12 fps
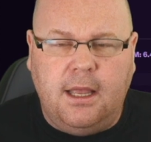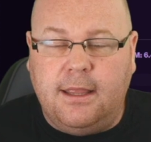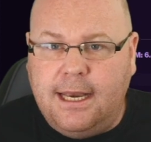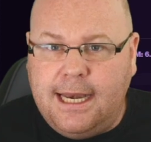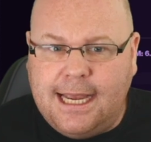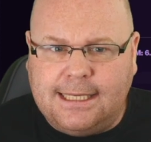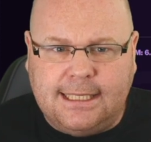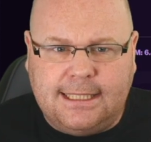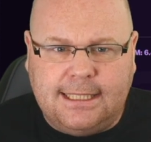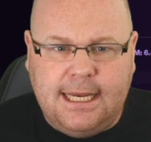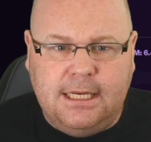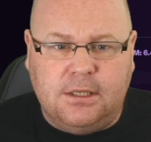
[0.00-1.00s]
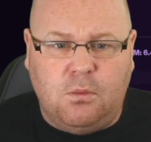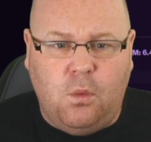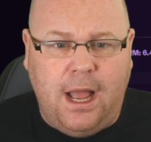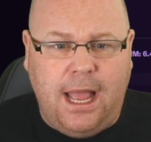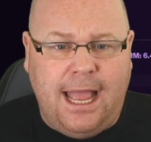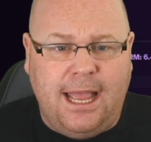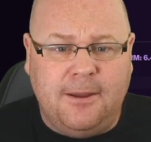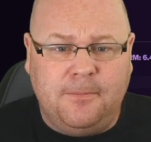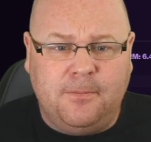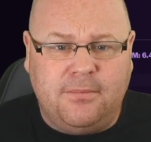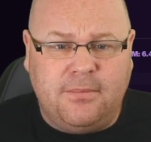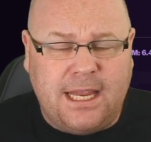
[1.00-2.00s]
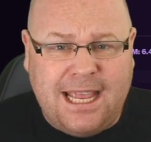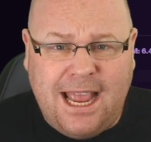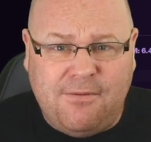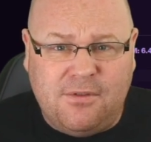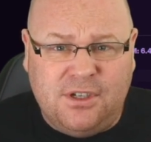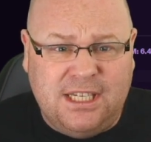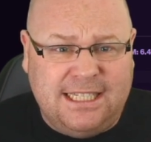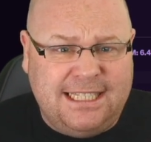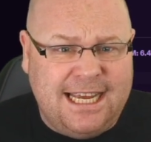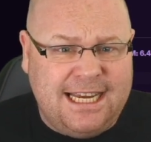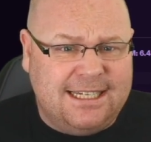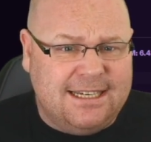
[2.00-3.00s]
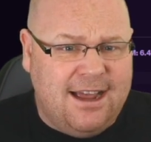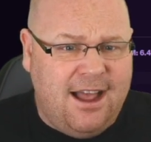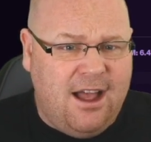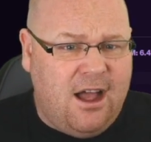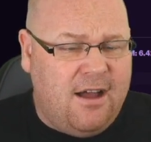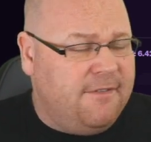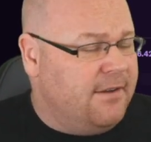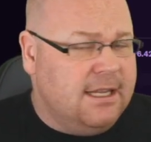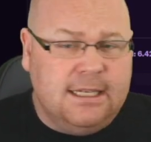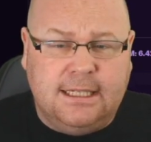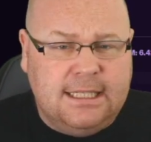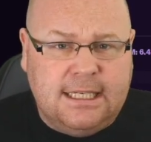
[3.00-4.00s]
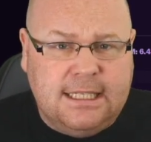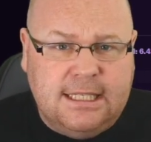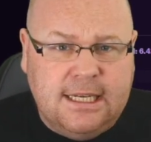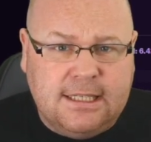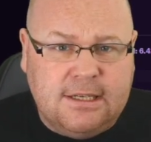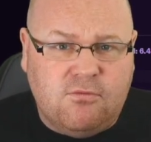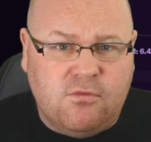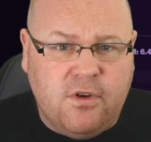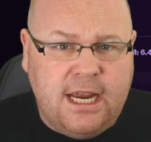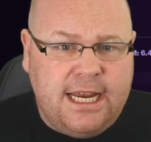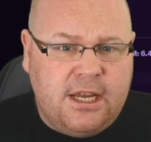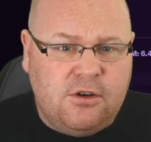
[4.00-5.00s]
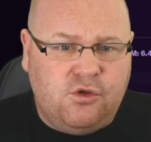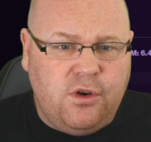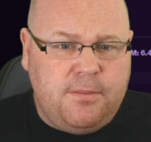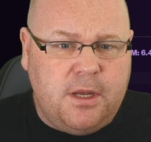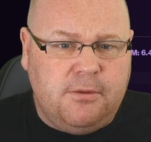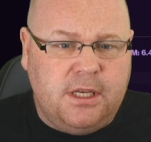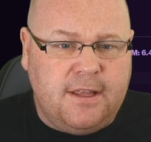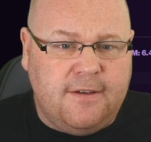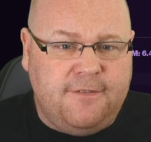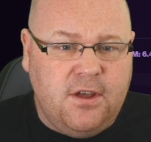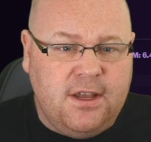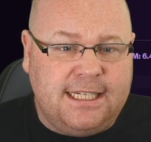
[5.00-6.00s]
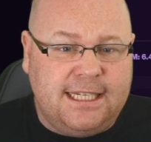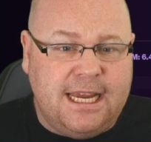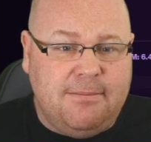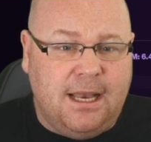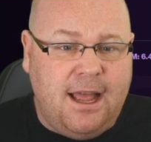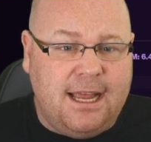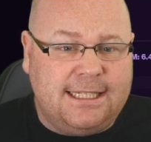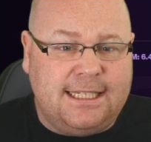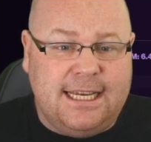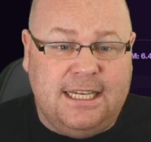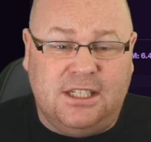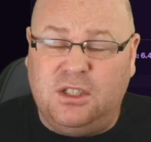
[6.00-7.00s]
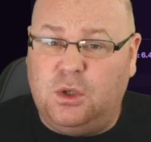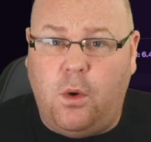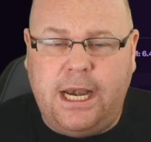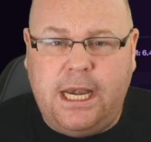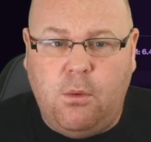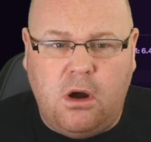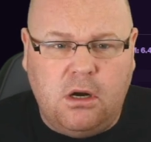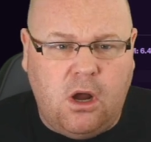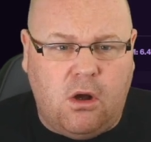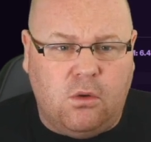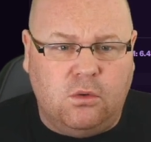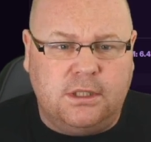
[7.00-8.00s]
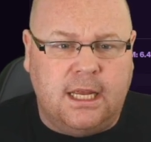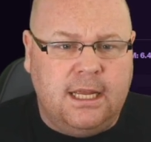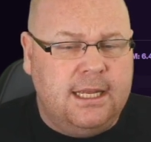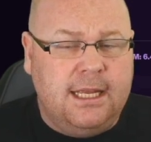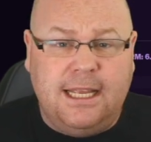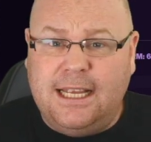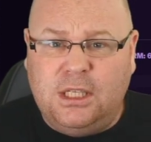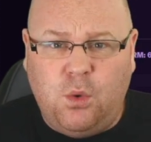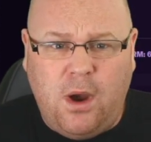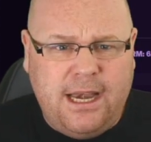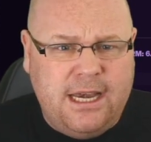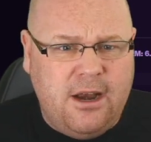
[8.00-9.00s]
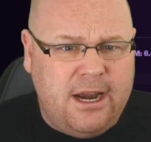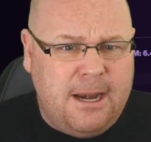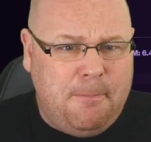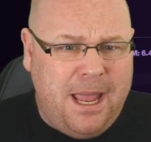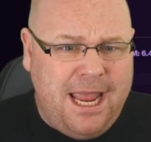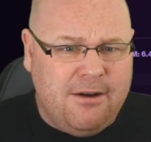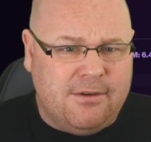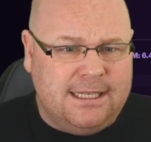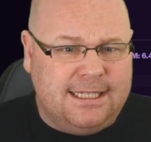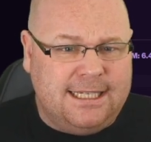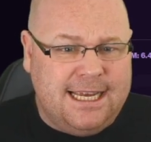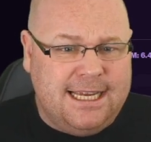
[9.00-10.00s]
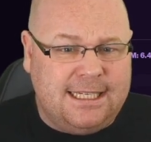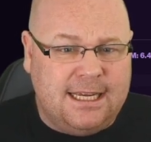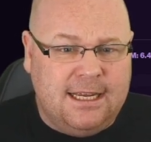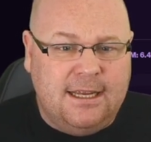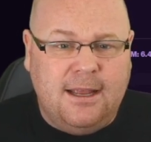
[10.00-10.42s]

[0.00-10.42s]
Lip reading: Then he has a season where he averages 6.5 and doesn't really contribute to the first team. Last season, 21 goals in 29 appearances